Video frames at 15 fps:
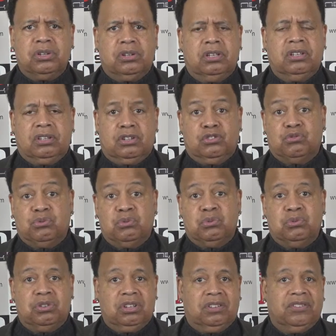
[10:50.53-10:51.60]
and
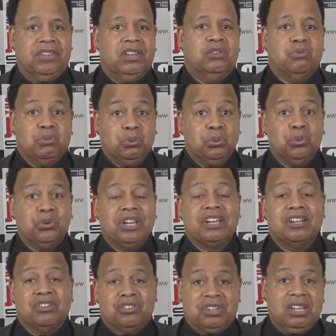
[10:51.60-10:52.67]
controlled?
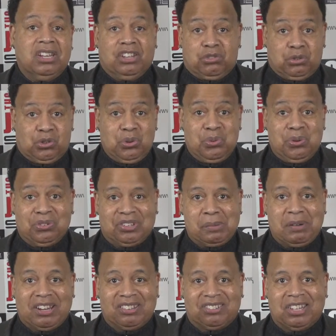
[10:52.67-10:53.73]
That's when 2 words
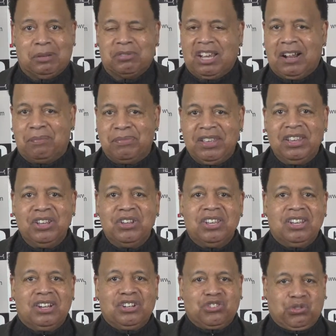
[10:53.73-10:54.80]
come out at the same time.
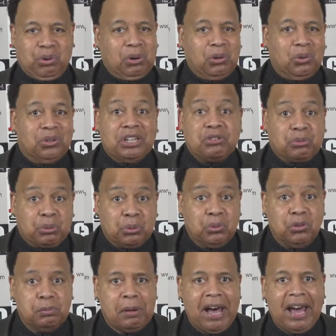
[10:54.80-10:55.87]
Controlled and
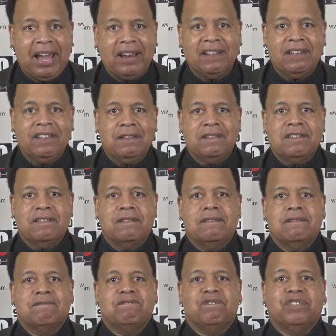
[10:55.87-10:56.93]
ruled by
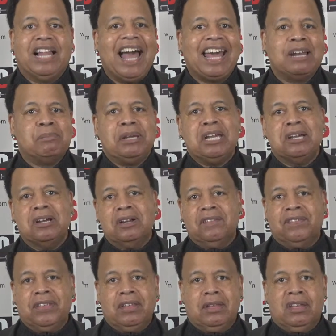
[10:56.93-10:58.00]
Vladimir,
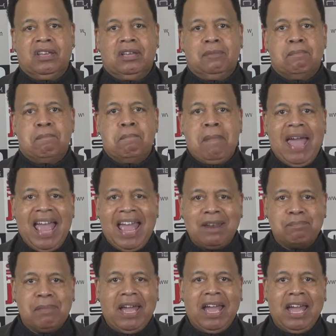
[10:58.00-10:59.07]

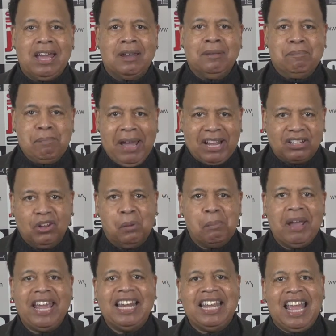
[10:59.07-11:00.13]
madman,
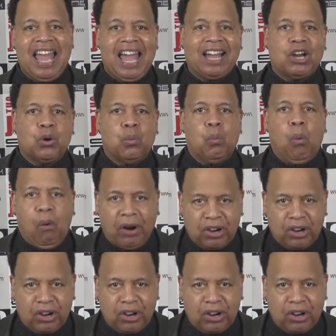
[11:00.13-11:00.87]
megalomaniac, war